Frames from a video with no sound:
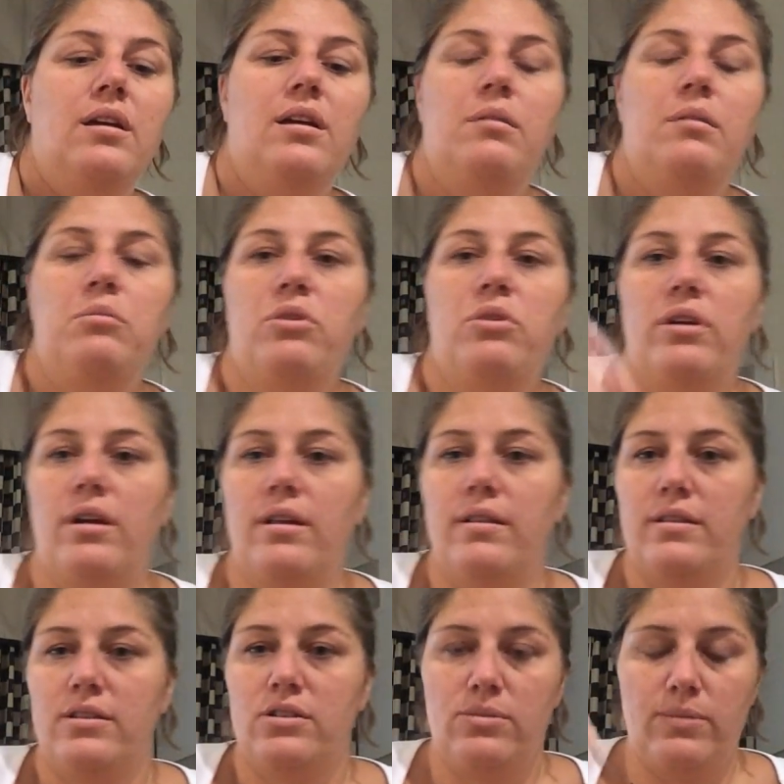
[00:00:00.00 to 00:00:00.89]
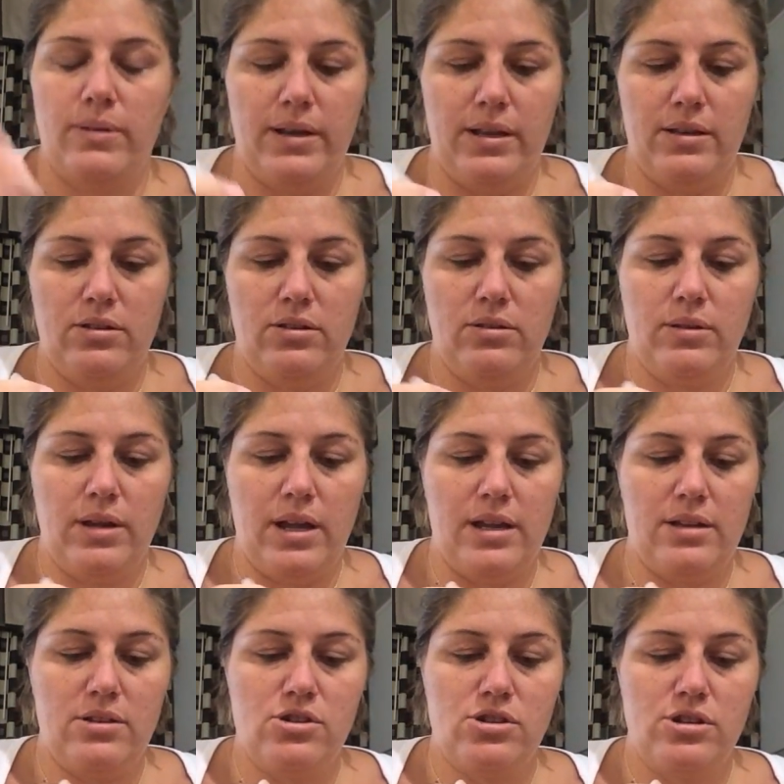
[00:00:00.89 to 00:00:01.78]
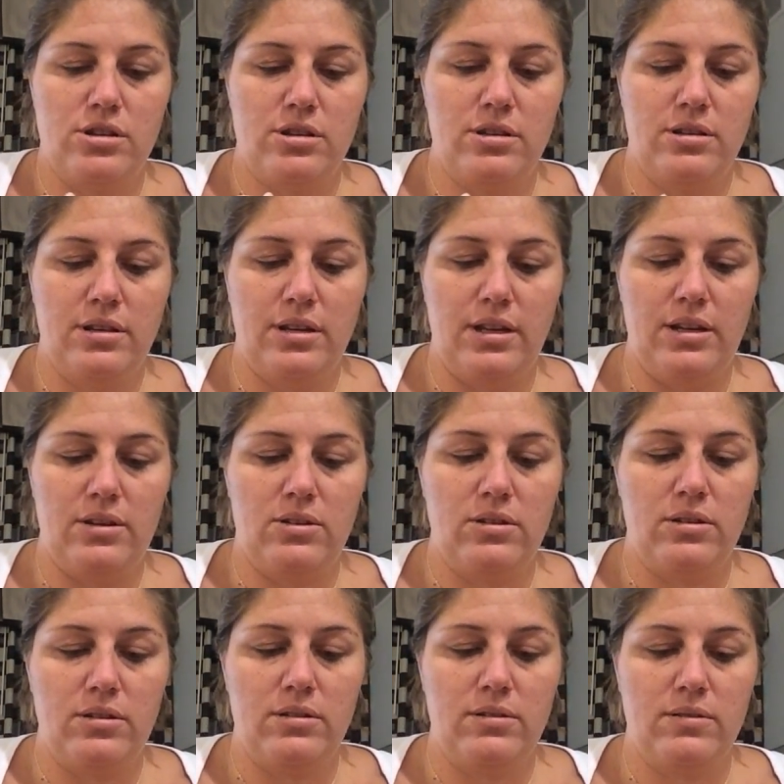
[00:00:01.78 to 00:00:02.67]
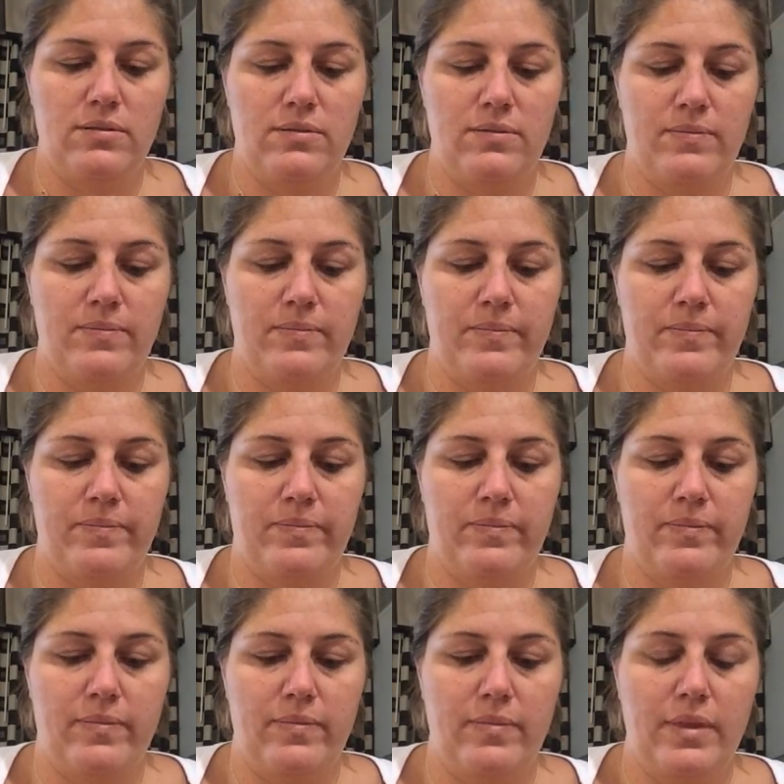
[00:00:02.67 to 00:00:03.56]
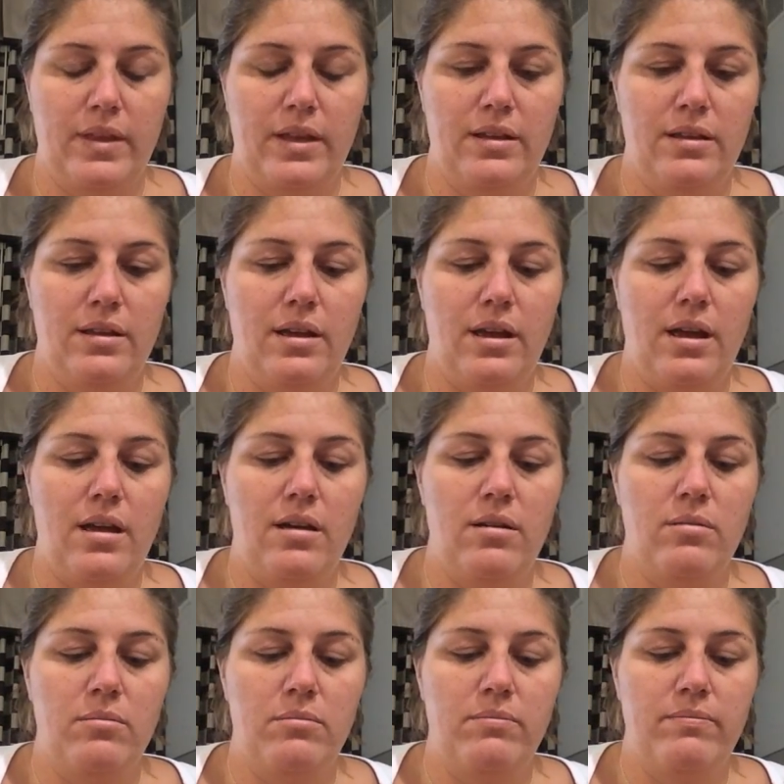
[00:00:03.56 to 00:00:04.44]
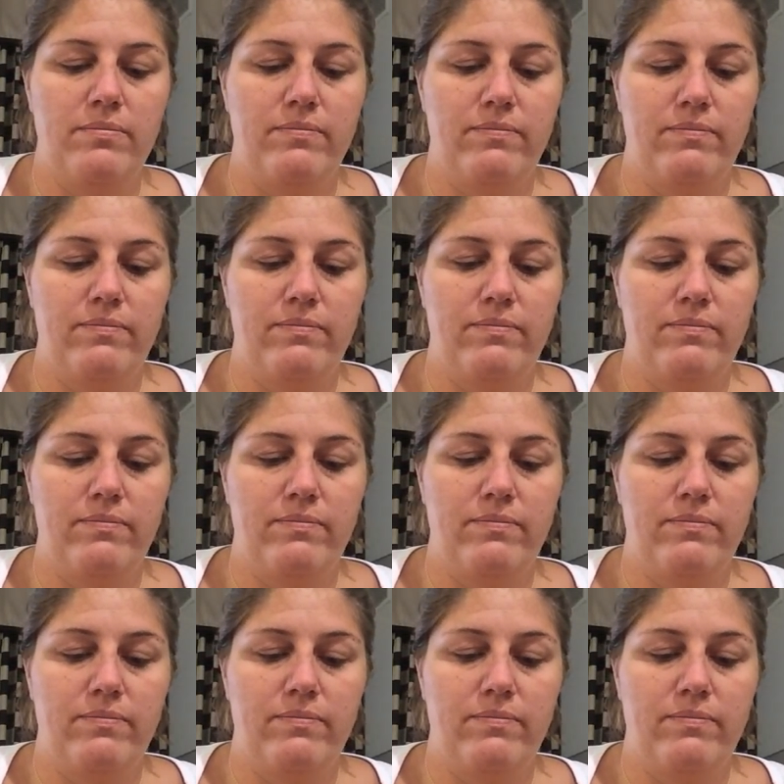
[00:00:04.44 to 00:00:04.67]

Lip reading: and put on the 22 gauge needle. I've